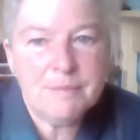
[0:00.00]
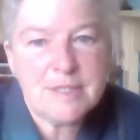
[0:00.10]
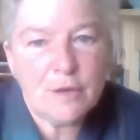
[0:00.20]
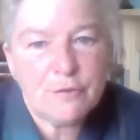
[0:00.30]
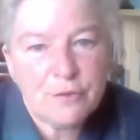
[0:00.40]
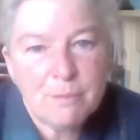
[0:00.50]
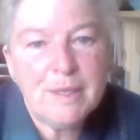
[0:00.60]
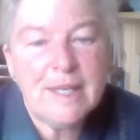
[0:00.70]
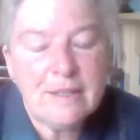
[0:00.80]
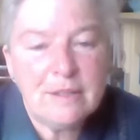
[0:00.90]
So for
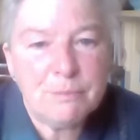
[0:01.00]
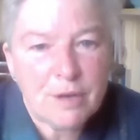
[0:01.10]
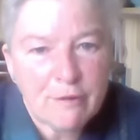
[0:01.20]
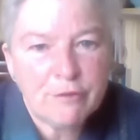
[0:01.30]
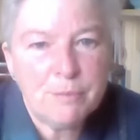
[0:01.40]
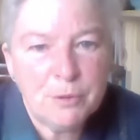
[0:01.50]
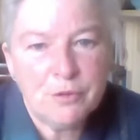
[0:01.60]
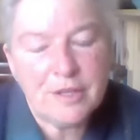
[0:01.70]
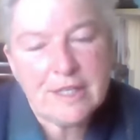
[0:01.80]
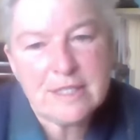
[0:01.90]
me, the preferable
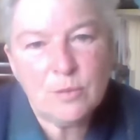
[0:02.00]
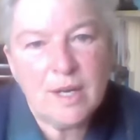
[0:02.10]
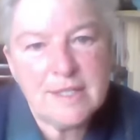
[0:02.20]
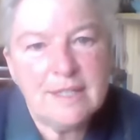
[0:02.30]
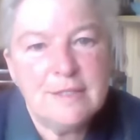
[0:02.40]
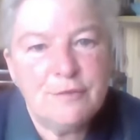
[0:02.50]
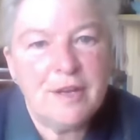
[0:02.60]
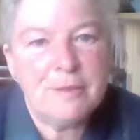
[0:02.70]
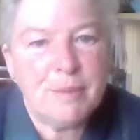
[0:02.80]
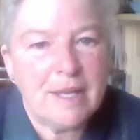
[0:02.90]
thing is to
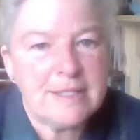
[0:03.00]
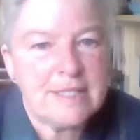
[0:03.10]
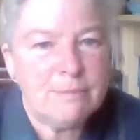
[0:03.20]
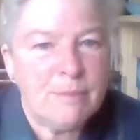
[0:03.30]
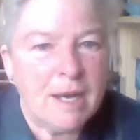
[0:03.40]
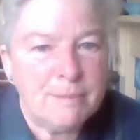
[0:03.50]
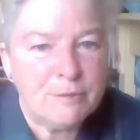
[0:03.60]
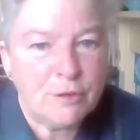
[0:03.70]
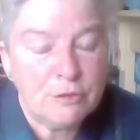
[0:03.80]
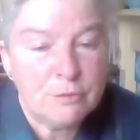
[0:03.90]
identify the plants that might be
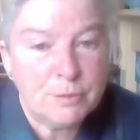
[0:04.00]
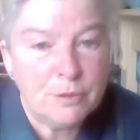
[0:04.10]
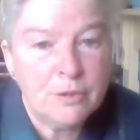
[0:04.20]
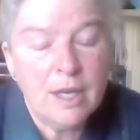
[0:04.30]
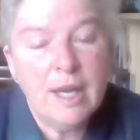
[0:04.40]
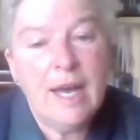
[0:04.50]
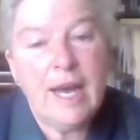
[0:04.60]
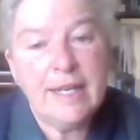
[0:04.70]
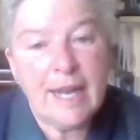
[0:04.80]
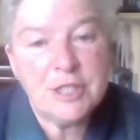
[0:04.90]
vulnerable
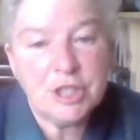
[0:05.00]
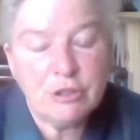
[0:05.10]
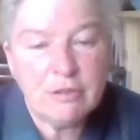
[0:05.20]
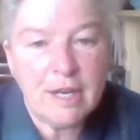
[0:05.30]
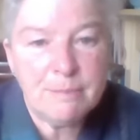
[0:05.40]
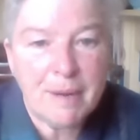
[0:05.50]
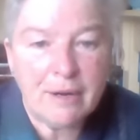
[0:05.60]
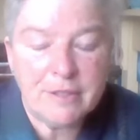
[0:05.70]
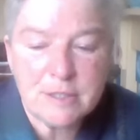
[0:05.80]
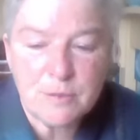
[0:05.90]
and actually create
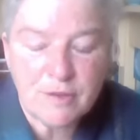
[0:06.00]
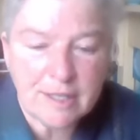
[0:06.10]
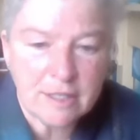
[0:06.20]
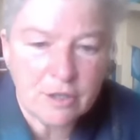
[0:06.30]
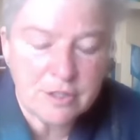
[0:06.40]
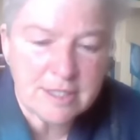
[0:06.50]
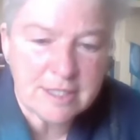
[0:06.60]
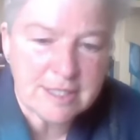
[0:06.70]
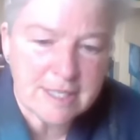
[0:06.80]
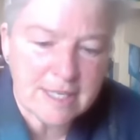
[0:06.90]
barriers. We've had a lot of
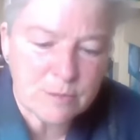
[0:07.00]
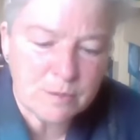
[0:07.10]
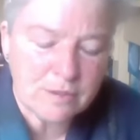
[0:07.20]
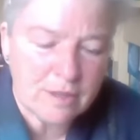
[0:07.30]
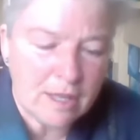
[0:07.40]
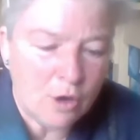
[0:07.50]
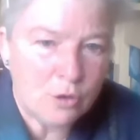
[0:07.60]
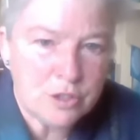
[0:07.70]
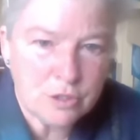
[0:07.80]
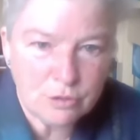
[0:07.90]
success with
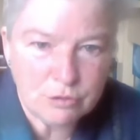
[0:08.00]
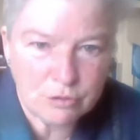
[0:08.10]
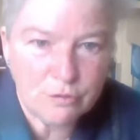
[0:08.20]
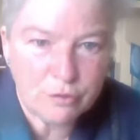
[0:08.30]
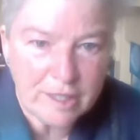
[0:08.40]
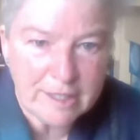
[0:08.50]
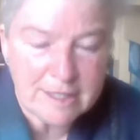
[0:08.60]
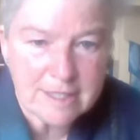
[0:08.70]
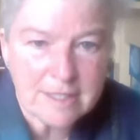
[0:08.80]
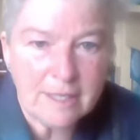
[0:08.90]
horticultural
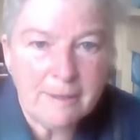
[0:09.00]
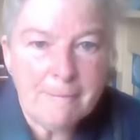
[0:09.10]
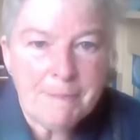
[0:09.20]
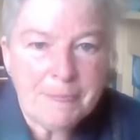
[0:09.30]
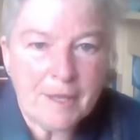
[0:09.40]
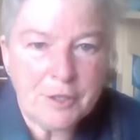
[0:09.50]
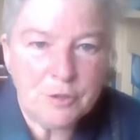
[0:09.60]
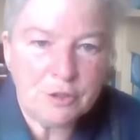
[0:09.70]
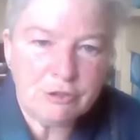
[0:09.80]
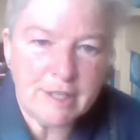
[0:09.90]
fleece, that
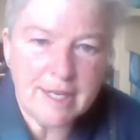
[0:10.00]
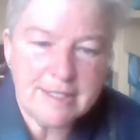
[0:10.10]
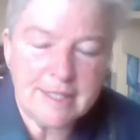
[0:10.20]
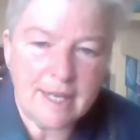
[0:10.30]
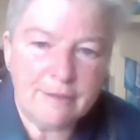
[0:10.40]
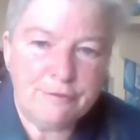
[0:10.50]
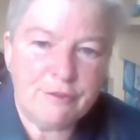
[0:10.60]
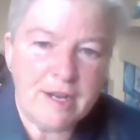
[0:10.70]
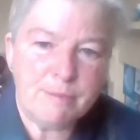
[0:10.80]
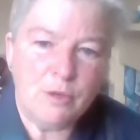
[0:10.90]
you create a kind of
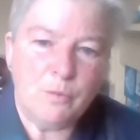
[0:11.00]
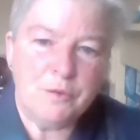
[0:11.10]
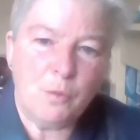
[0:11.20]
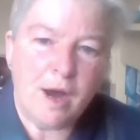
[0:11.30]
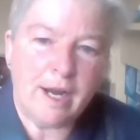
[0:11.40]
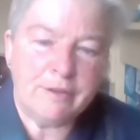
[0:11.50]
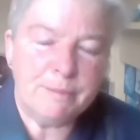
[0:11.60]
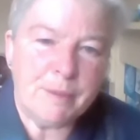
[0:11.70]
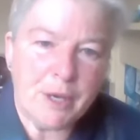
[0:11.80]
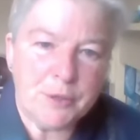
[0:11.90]
framework with wire
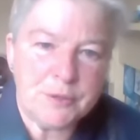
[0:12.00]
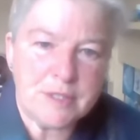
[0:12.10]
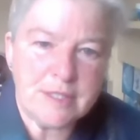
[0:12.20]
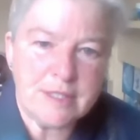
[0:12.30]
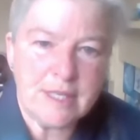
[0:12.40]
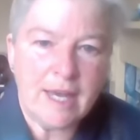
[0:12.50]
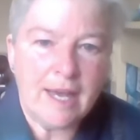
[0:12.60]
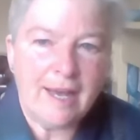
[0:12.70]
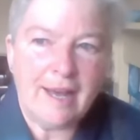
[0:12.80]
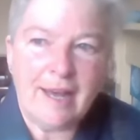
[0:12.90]
and posts,
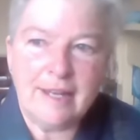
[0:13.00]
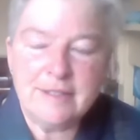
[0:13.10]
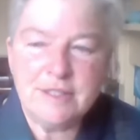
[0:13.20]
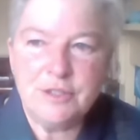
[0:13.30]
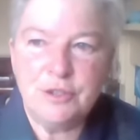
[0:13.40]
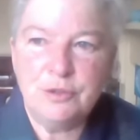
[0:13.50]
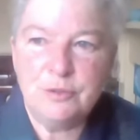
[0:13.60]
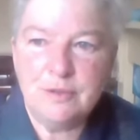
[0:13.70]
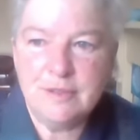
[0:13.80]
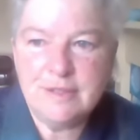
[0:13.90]
and
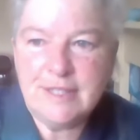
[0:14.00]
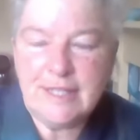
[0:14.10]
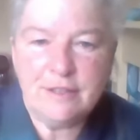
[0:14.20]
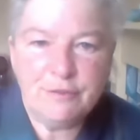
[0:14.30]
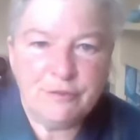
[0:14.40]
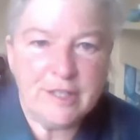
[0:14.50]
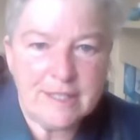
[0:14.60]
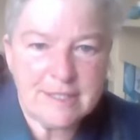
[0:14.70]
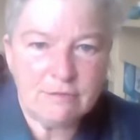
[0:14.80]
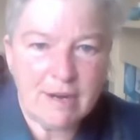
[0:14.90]
you dig the
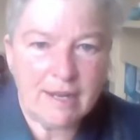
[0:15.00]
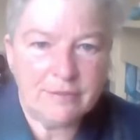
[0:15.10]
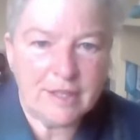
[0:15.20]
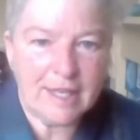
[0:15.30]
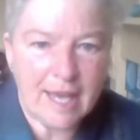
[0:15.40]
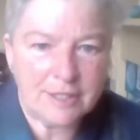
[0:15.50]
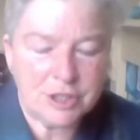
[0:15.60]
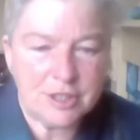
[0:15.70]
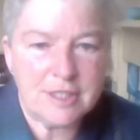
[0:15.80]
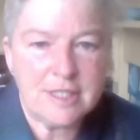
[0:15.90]
fleece around the
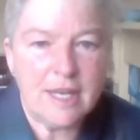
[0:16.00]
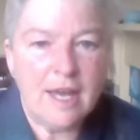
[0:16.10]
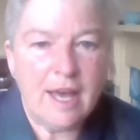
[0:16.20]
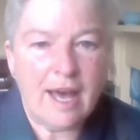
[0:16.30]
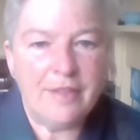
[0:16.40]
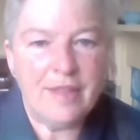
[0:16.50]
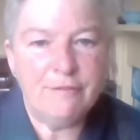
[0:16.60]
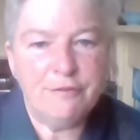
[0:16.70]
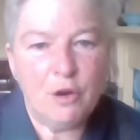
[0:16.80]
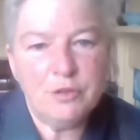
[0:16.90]
edges and
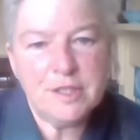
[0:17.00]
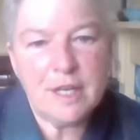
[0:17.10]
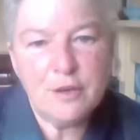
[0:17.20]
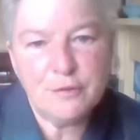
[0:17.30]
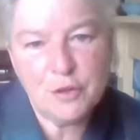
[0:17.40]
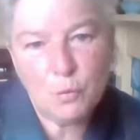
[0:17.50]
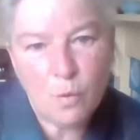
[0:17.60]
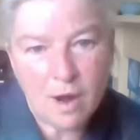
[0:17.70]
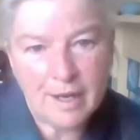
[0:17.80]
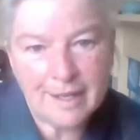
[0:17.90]
then fold it over the
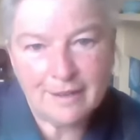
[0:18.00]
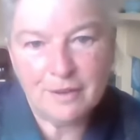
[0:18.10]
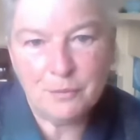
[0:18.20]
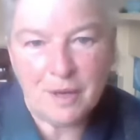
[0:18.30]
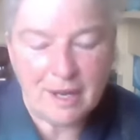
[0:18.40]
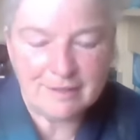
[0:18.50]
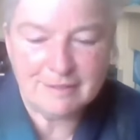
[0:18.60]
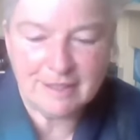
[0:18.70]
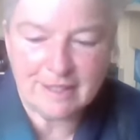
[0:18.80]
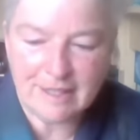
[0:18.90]
wire and